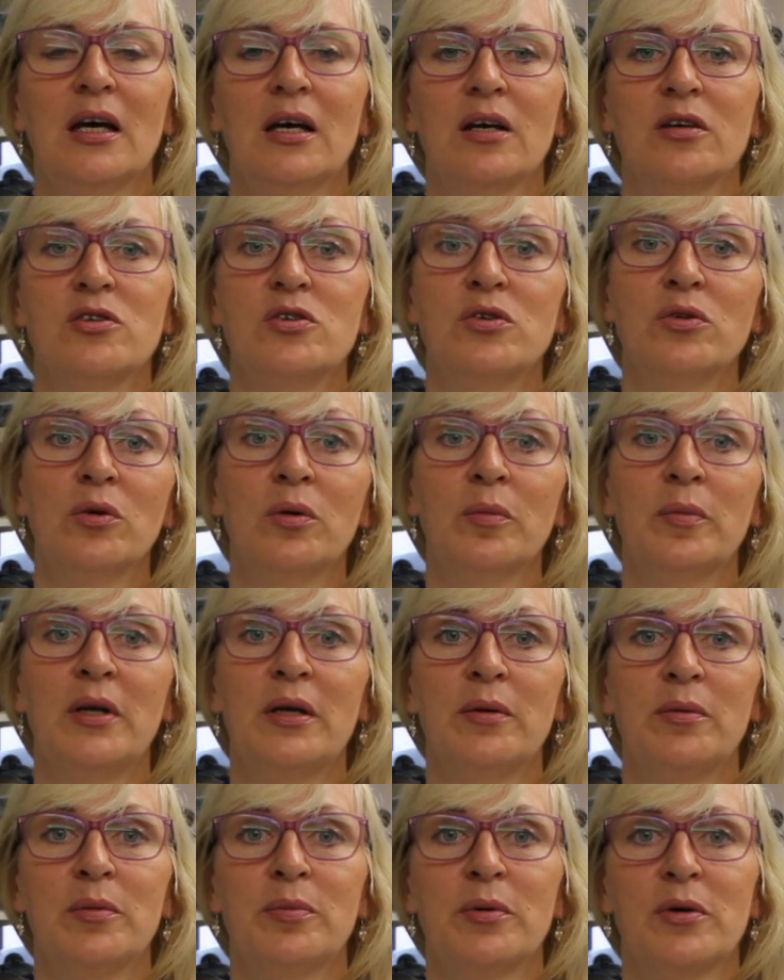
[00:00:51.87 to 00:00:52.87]
because
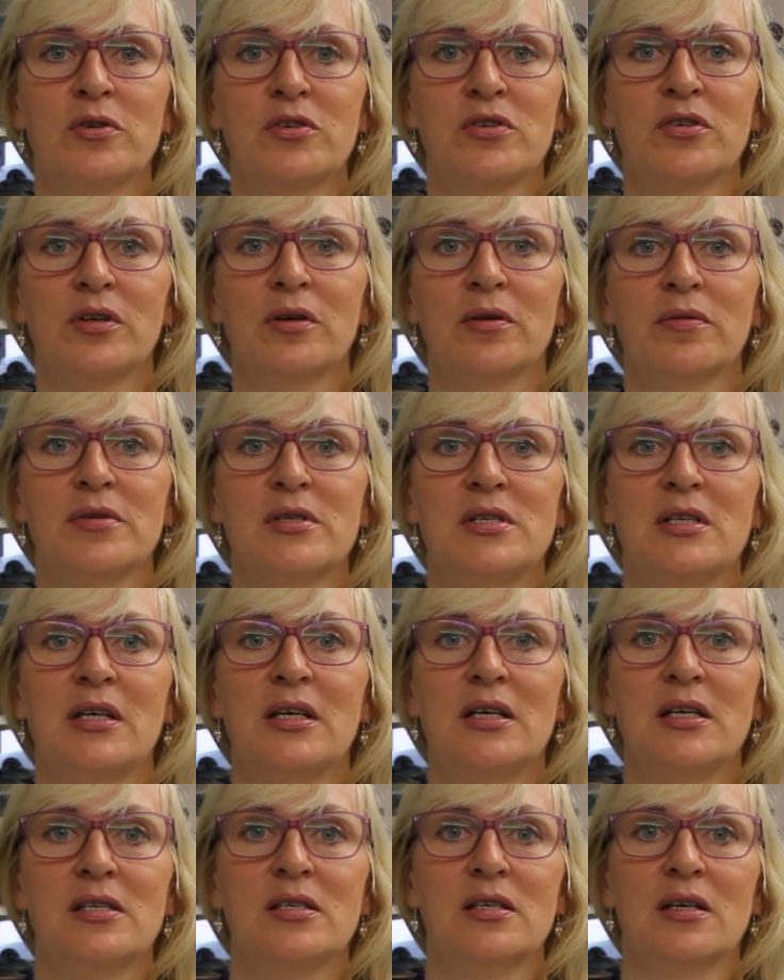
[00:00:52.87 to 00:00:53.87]
normally with pottery obviously
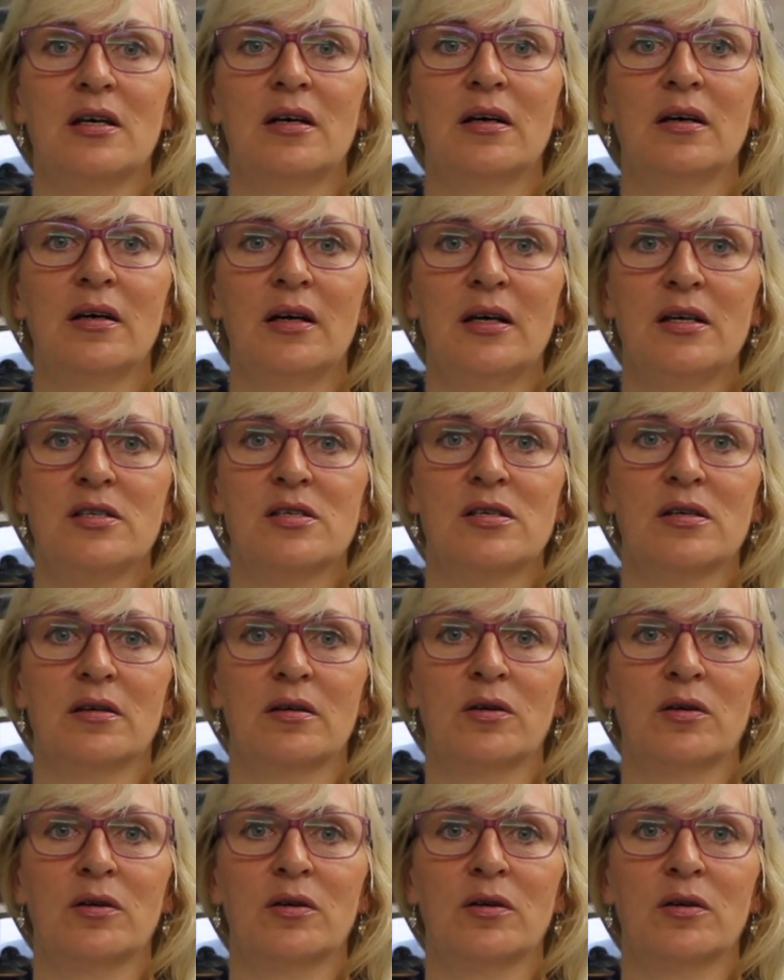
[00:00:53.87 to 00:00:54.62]
it's a